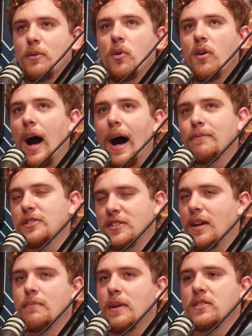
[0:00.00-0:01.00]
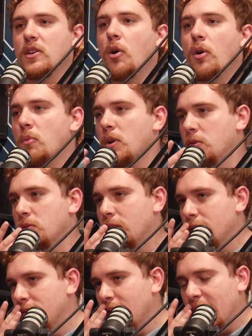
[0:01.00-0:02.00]
well, obviously I'm not the only one who
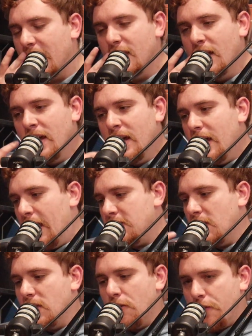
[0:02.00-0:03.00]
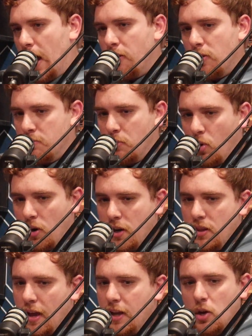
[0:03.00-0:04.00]
didn't dig it. And then the following
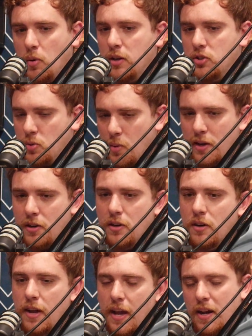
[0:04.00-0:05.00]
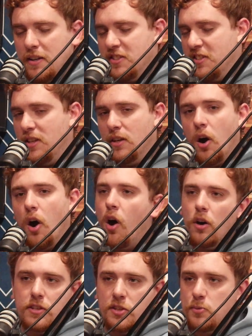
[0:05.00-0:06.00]
morning, I go on Twitter and I see
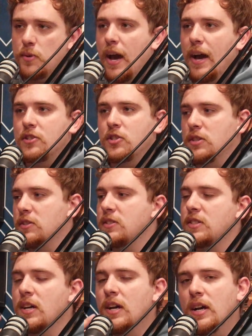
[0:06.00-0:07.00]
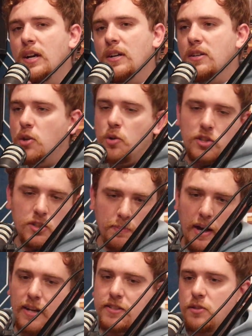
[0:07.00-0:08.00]
all these reactions. Chris
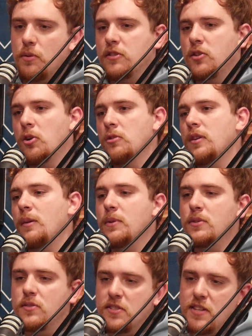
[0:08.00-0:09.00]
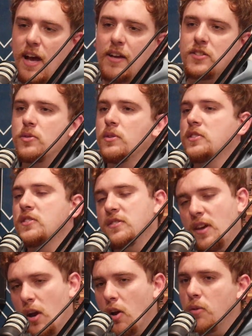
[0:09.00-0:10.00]
Pine's directorial debut, disastrous,
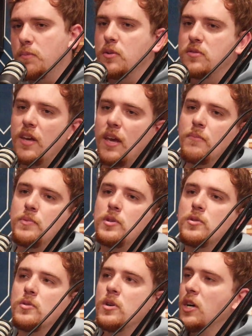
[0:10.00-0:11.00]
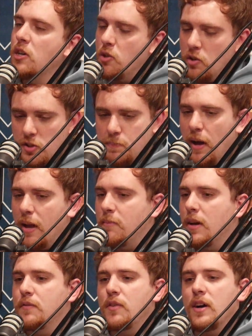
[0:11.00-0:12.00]
terrible debut. Chris Pine might
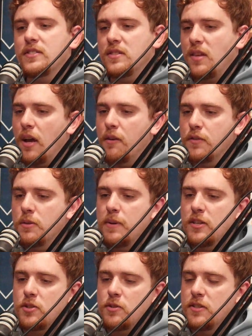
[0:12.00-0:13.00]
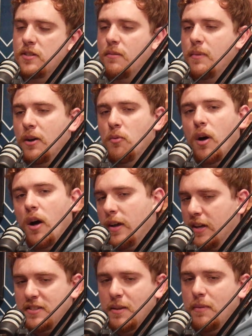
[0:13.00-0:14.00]
have lost the title for the best Chris. And I'm like, well, I
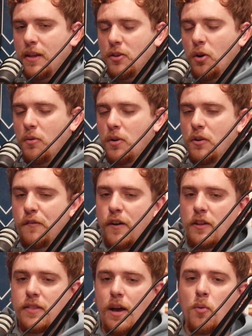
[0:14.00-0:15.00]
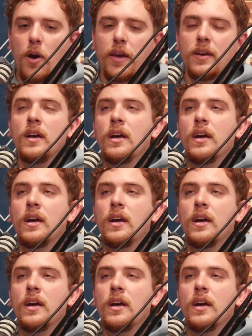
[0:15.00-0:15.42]
guess I'm not the only one who felt that way.